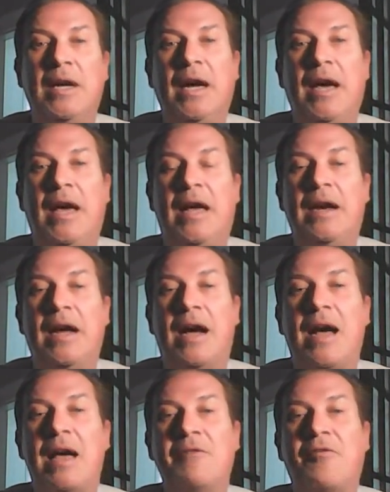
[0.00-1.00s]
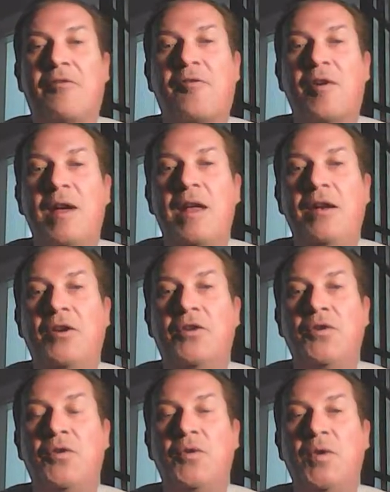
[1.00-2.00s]
and I had a friend
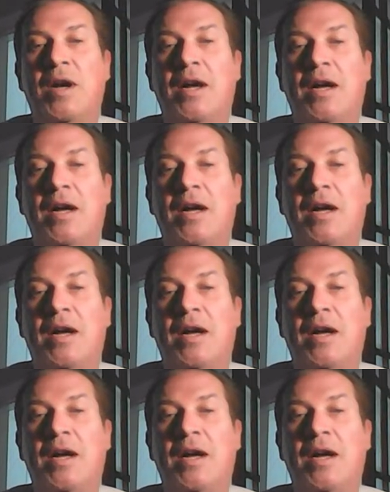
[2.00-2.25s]
who